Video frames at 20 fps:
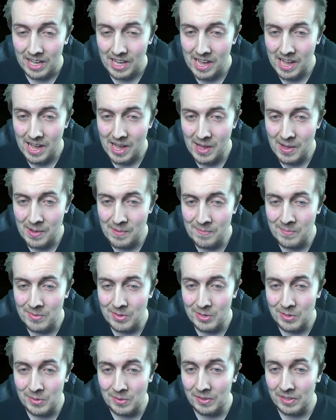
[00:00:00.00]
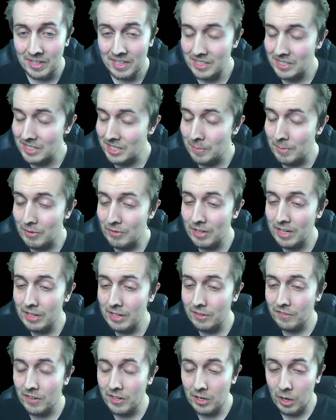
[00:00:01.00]
Um, it's going to be really good
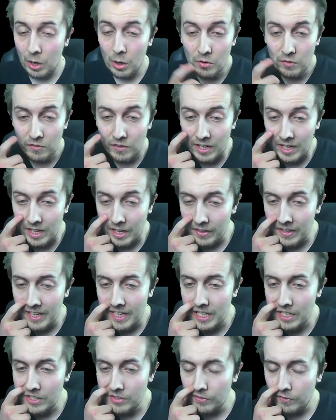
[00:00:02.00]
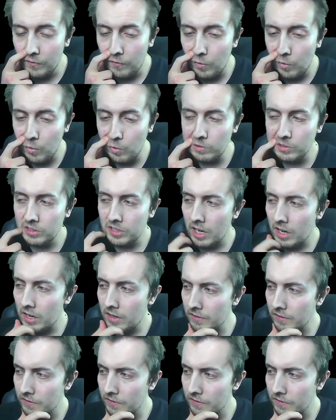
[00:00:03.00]
fun, hopefully. I think he's four star,